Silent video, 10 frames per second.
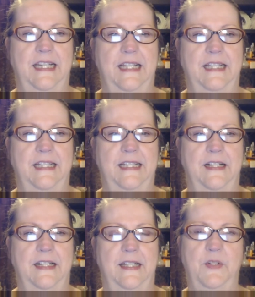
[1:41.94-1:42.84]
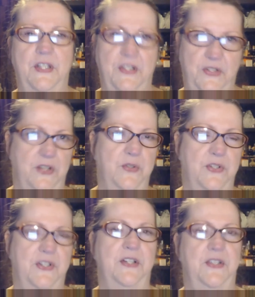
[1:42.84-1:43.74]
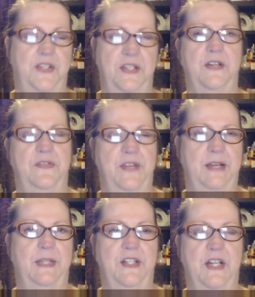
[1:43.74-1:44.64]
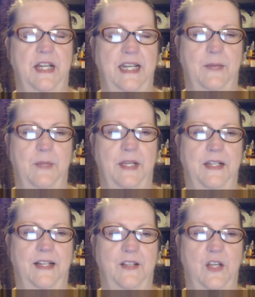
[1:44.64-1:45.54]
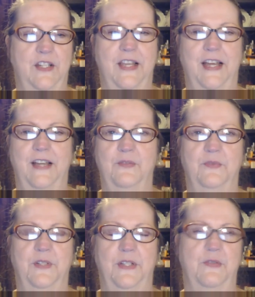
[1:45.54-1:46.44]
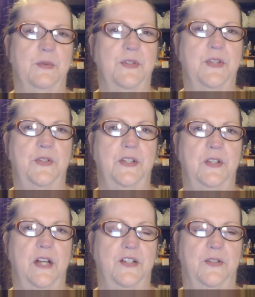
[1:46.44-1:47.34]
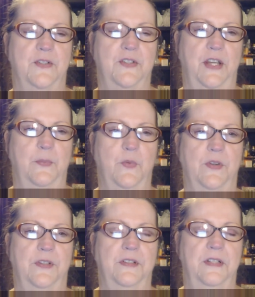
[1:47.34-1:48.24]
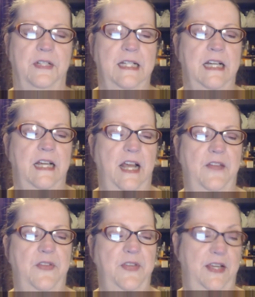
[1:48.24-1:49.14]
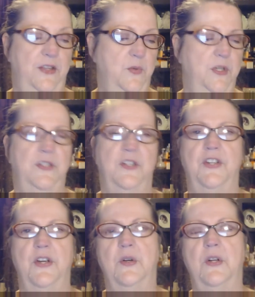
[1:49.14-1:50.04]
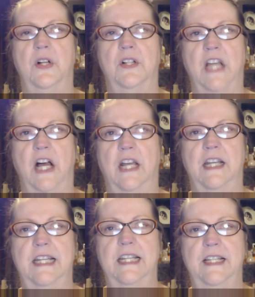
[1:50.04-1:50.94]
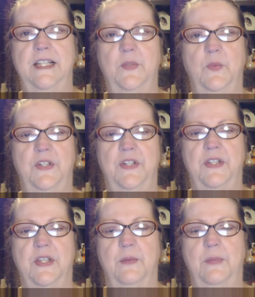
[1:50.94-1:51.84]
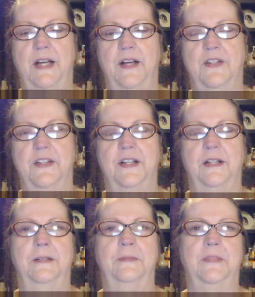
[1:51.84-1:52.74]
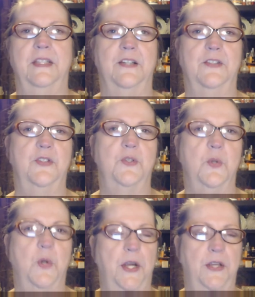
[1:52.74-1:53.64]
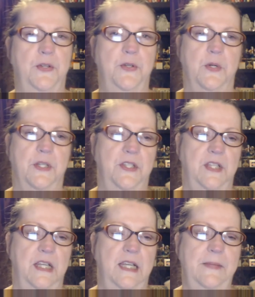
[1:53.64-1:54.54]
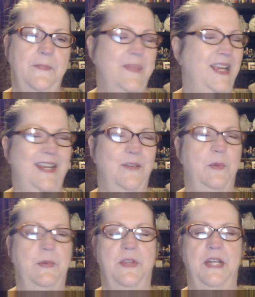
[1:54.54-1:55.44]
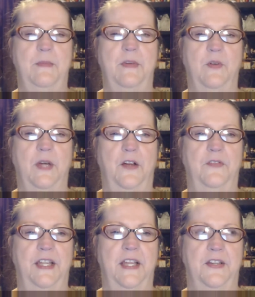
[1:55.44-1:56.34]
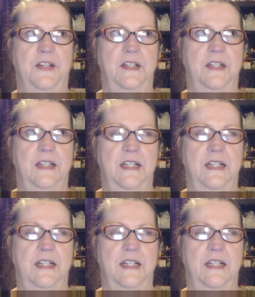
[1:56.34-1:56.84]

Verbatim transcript: And uh, it was just interesting to see their family dynamic. I liked that, really, from a sociological standpoint. And then the other one is a show called Oddities, which is about um, a store in New York City. I can't remember the name of it right offhand.